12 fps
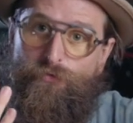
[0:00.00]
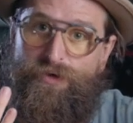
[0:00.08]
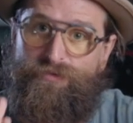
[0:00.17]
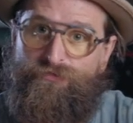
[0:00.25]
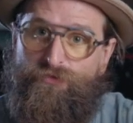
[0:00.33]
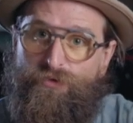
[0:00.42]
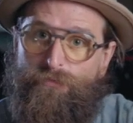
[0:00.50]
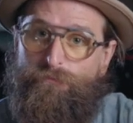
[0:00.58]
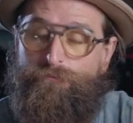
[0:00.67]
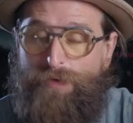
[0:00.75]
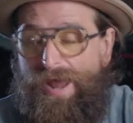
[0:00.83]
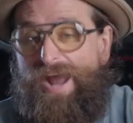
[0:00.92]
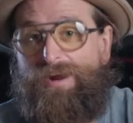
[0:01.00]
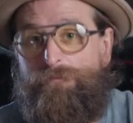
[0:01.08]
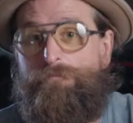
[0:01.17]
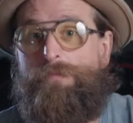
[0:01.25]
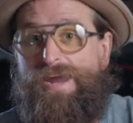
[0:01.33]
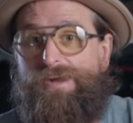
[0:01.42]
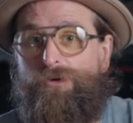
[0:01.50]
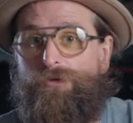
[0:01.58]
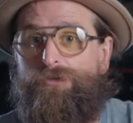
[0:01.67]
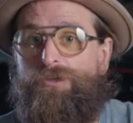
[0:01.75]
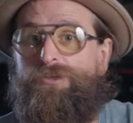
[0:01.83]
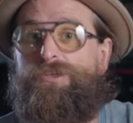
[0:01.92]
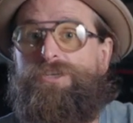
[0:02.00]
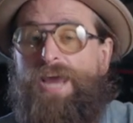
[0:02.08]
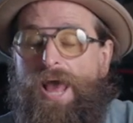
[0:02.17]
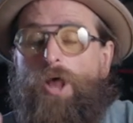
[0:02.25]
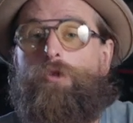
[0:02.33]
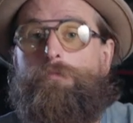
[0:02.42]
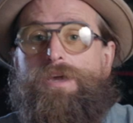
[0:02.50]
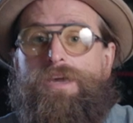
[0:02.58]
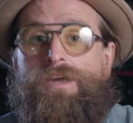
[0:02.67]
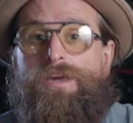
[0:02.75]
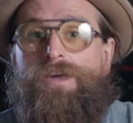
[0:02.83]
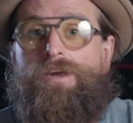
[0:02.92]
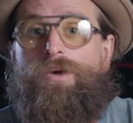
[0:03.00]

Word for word: ways for a bag maker to tell me